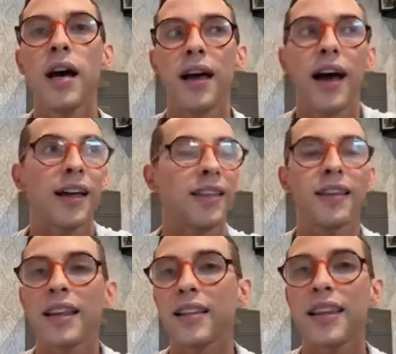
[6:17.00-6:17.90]
I
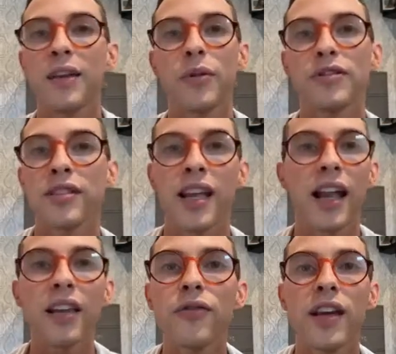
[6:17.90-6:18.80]
think that it would just
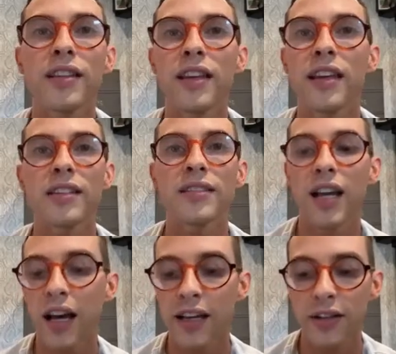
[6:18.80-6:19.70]
elevate the
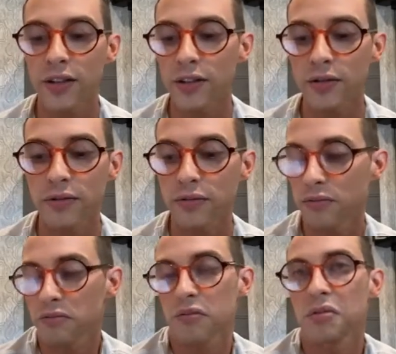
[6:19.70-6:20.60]
entire
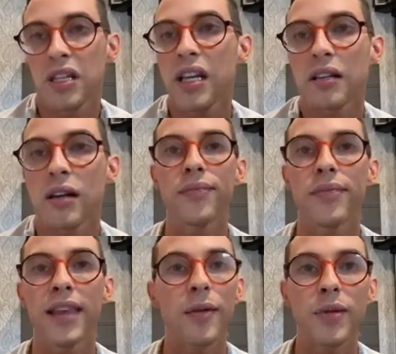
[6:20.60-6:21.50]
routine.
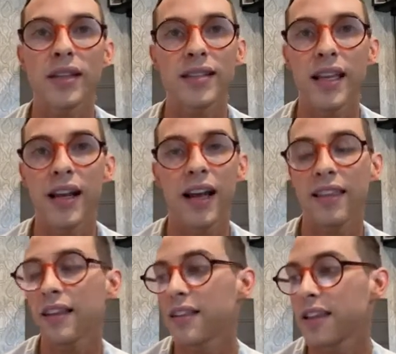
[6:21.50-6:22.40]
That being said, I
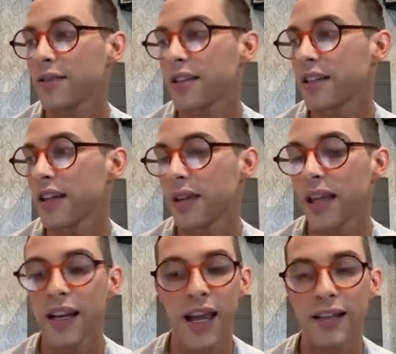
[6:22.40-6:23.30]
think that you did
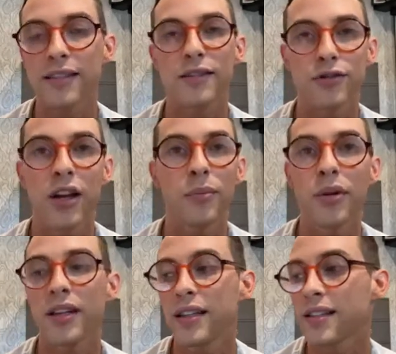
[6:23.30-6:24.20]
an excellent job
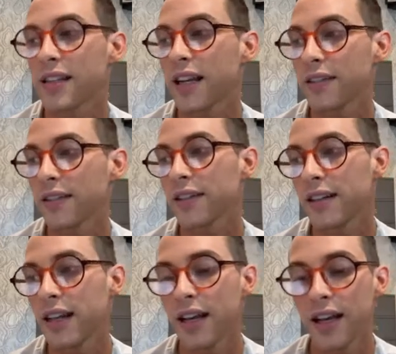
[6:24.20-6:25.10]
putting this together.
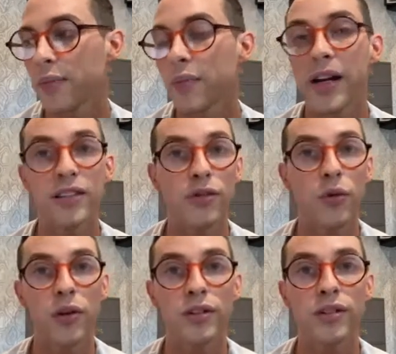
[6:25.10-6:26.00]
My
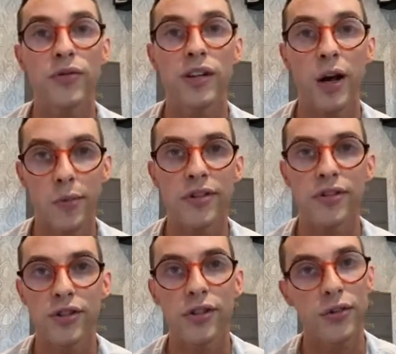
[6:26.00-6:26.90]
scores for
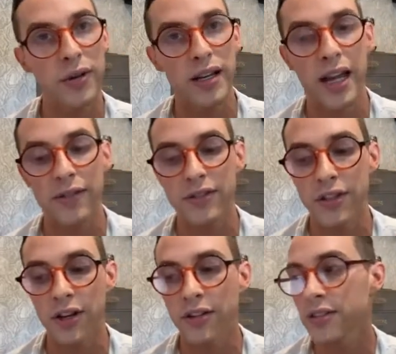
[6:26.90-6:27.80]
composition, 3.5
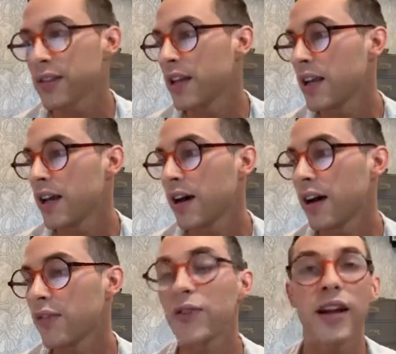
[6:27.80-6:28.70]
stars.
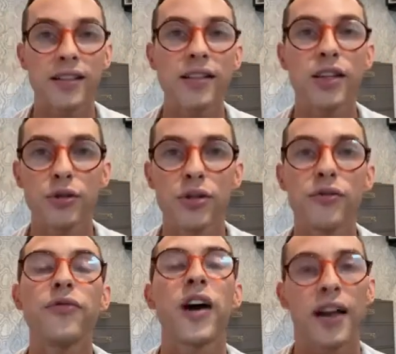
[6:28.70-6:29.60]
For execution,
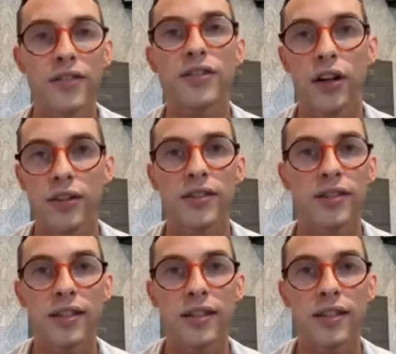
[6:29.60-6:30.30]
5 stars.